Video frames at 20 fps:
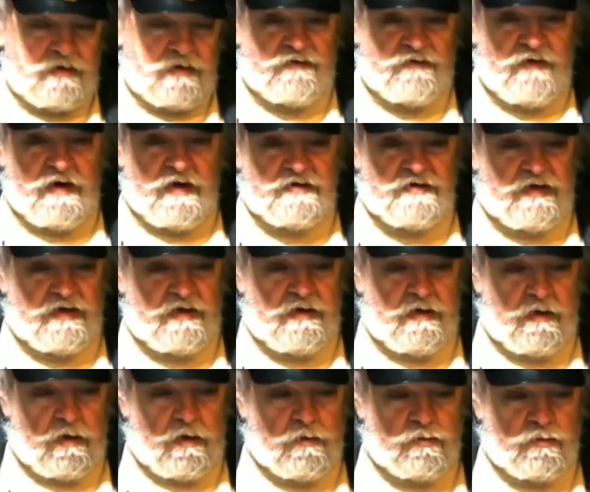Let's face it,
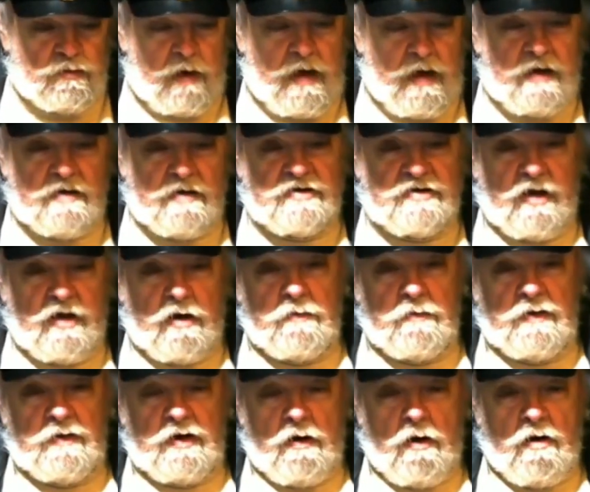dragons ought to
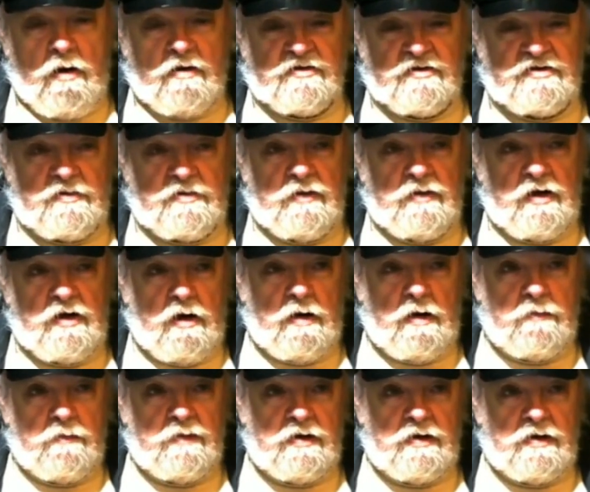be awesome. They ought
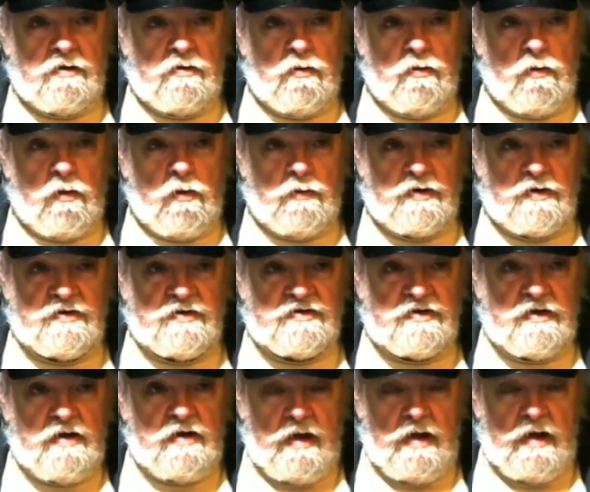to be
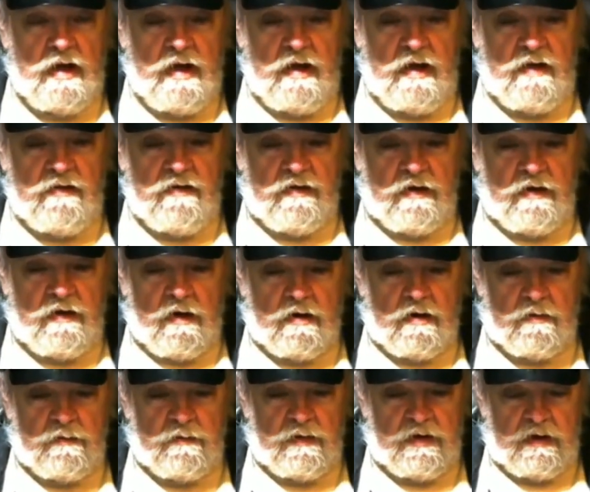enormous. They ought
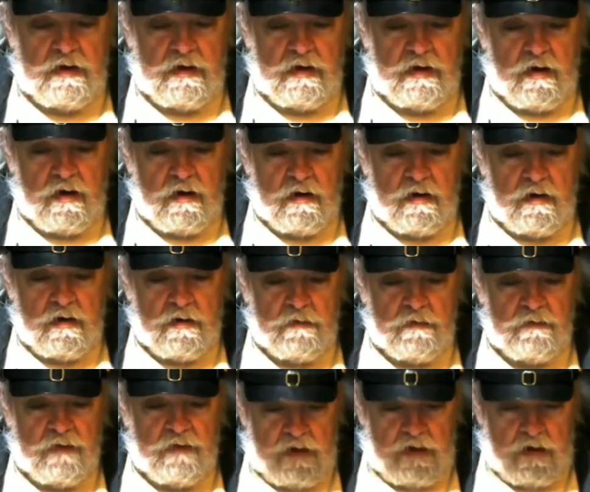to be,
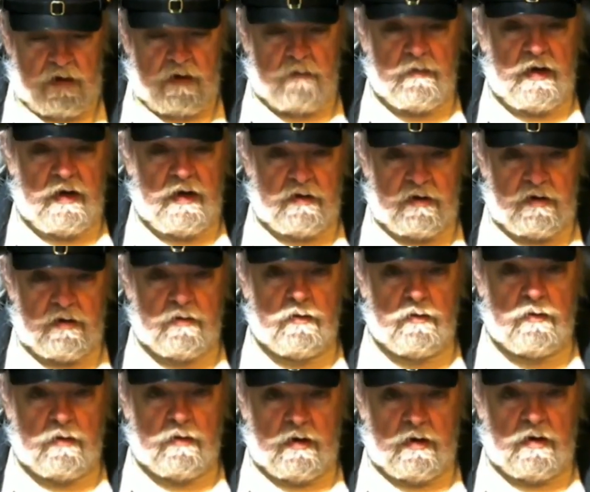they ought to make
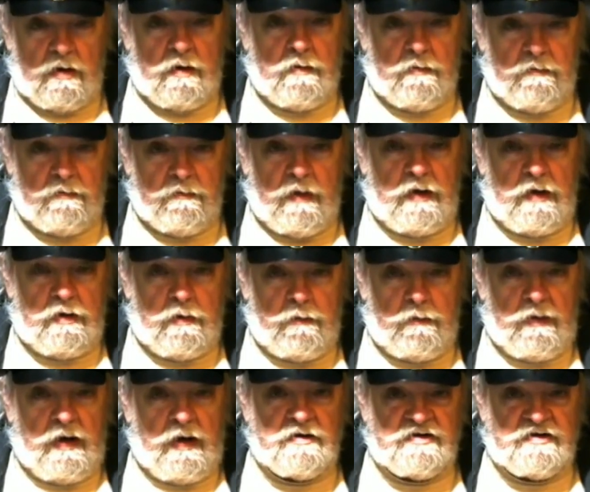your
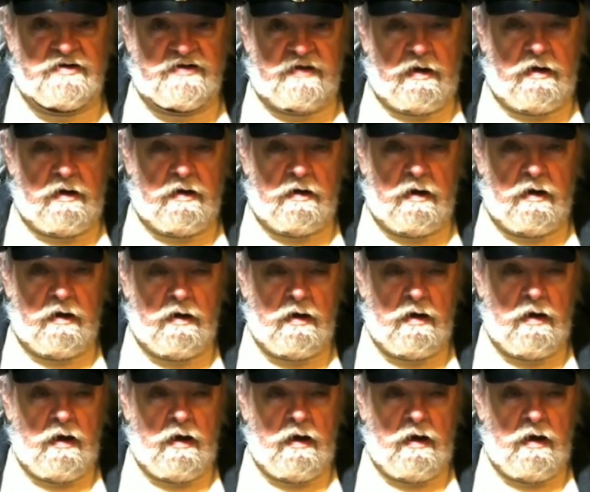pants stink.